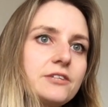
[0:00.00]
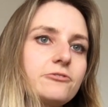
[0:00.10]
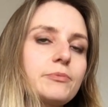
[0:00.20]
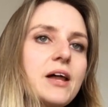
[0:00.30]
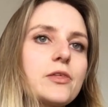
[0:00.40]

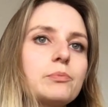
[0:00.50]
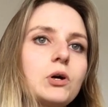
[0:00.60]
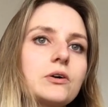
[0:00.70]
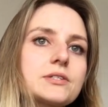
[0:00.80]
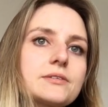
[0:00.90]
from other
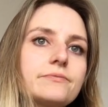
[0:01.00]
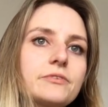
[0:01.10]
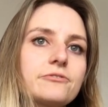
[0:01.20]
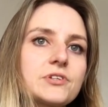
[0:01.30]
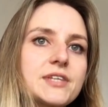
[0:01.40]
blocks,
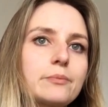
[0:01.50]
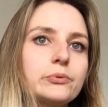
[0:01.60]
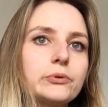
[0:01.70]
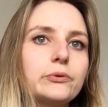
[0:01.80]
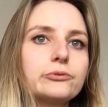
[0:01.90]
for
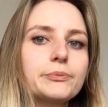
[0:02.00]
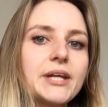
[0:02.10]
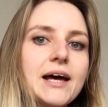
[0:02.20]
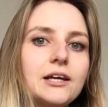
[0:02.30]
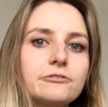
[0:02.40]
example, from an
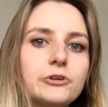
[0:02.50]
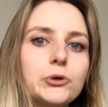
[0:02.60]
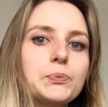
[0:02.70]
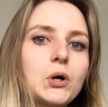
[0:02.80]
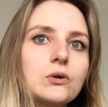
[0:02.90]

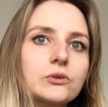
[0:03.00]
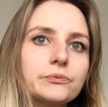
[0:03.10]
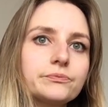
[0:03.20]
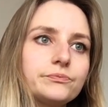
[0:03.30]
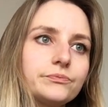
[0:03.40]
LFO block,
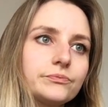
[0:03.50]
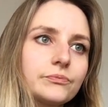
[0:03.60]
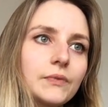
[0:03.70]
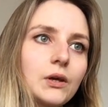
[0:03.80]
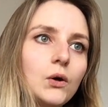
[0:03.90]

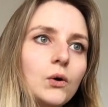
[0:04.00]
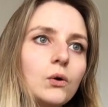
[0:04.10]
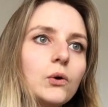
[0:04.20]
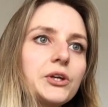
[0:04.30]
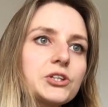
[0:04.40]

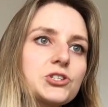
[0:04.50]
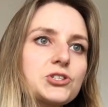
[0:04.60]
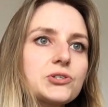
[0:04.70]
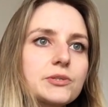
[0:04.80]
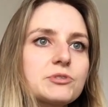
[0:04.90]
or you can just
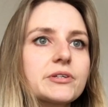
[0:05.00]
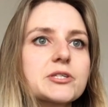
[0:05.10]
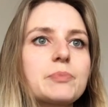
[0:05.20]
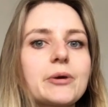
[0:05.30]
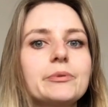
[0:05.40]
use them to
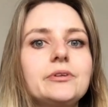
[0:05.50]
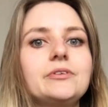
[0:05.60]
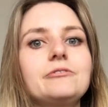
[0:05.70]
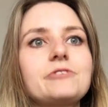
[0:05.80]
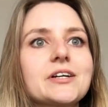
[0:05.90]
experiment
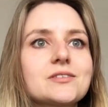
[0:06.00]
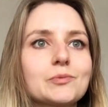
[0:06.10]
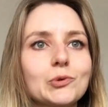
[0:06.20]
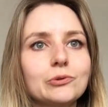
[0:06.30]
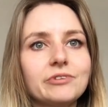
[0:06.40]
and find some
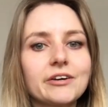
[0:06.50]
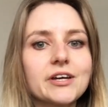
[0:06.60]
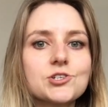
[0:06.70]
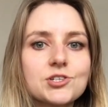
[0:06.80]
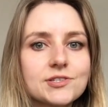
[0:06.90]
cool
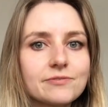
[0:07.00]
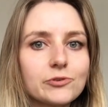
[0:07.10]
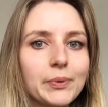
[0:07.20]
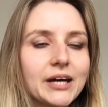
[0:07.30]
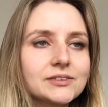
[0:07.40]
variations of
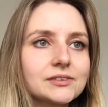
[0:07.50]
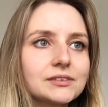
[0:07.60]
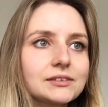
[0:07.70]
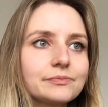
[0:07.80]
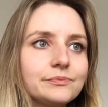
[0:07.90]
your
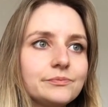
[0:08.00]
patterns.